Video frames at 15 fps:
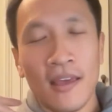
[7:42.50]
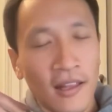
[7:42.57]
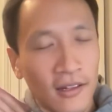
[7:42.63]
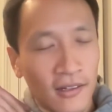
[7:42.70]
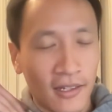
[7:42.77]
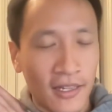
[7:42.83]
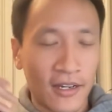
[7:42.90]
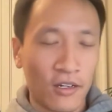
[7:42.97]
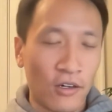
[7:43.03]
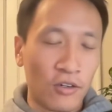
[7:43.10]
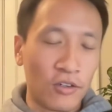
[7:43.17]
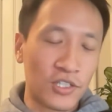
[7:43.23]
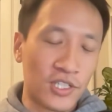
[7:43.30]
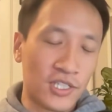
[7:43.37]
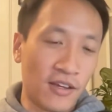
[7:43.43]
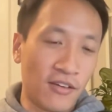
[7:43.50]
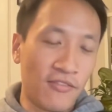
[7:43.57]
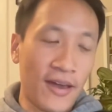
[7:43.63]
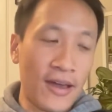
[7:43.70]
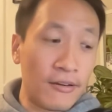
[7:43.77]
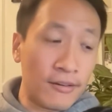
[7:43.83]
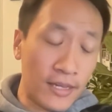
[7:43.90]
let all her stuff
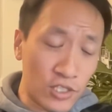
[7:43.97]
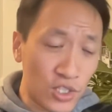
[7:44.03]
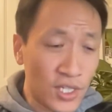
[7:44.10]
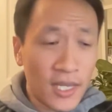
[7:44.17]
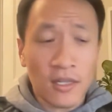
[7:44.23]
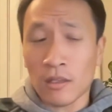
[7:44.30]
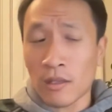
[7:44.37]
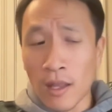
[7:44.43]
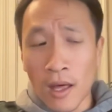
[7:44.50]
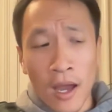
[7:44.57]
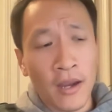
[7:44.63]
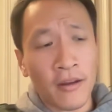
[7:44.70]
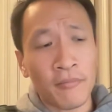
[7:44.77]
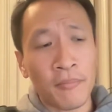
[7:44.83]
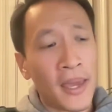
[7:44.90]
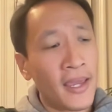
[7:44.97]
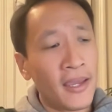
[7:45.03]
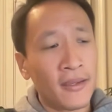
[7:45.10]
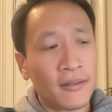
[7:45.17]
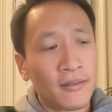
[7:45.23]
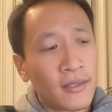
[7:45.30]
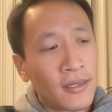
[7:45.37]
out, and she had a lot of
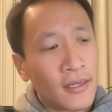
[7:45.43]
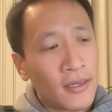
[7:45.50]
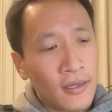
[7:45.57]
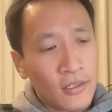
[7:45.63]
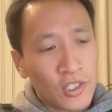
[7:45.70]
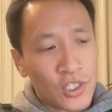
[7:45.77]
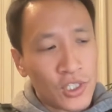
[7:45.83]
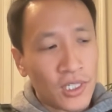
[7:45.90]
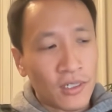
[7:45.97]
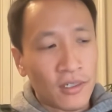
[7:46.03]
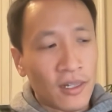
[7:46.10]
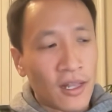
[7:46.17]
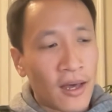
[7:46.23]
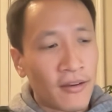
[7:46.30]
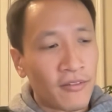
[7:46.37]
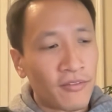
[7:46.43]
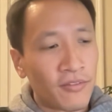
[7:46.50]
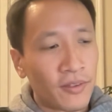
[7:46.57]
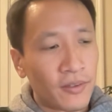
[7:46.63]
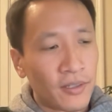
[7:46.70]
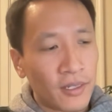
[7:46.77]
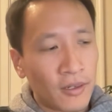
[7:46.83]
pain. She had a lot of
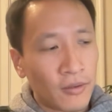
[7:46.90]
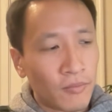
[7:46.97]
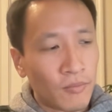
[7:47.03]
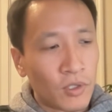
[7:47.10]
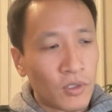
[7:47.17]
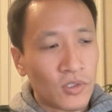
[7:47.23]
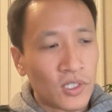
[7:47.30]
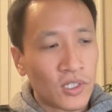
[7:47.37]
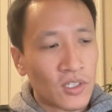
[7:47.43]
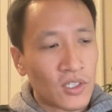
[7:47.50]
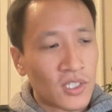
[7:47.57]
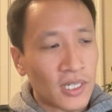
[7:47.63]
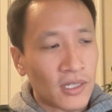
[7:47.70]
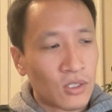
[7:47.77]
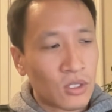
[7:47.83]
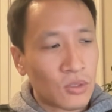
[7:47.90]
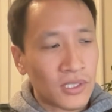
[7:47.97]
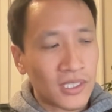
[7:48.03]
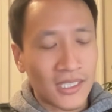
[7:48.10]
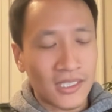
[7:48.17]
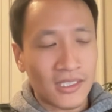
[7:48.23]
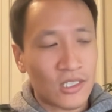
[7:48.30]
losing her son to a
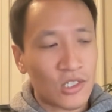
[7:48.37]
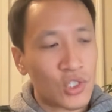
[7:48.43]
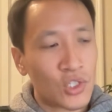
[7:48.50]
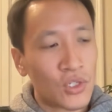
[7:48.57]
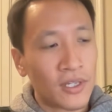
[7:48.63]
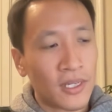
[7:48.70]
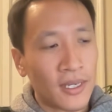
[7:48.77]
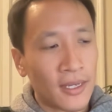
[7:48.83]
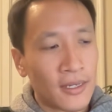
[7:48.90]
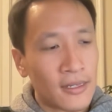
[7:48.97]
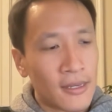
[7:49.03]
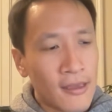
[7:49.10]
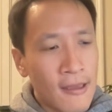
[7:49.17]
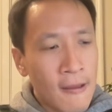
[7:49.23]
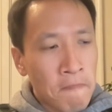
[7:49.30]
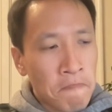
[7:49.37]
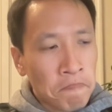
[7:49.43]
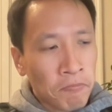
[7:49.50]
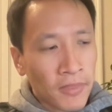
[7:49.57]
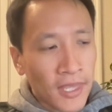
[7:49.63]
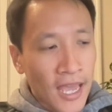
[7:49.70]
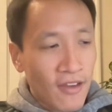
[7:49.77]
senseless shooting, and
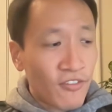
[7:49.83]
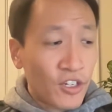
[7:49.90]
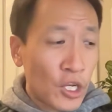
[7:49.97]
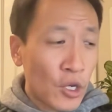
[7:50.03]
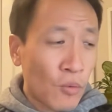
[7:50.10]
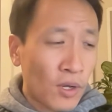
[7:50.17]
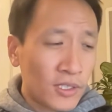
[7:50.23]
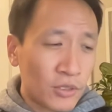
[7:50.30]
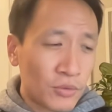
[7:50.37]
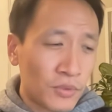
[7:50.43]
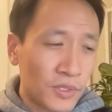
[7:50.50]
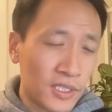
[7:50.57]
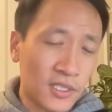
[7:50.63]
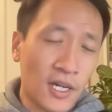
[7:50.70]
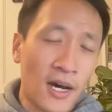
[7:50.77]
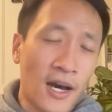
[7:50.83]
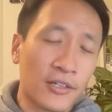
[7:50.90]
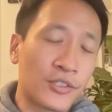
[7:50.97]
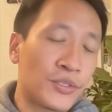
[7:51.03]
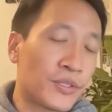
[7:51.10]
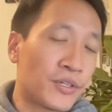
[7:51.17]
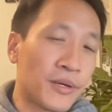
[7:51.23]
having no one to really talk
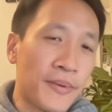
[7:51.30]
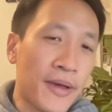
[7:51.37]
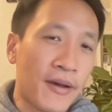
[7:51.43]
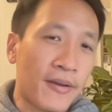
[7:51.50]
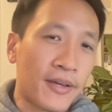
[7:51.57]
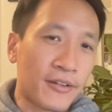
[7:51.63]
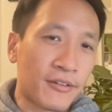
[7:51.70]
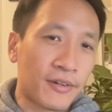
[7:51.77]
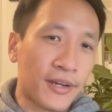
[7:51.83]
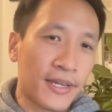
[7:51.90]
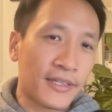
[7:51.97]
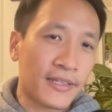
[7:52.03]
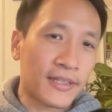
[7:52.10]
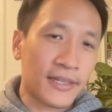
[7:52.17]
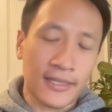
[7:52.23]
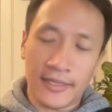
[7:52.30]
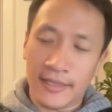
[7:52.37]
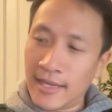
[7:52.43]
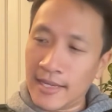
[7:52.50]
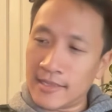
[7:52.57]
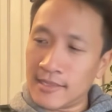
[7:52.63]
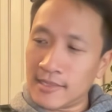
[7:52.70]
to her about it. Right, like
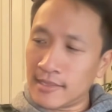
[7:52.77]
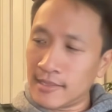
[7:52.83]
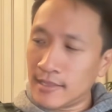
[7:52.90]
that's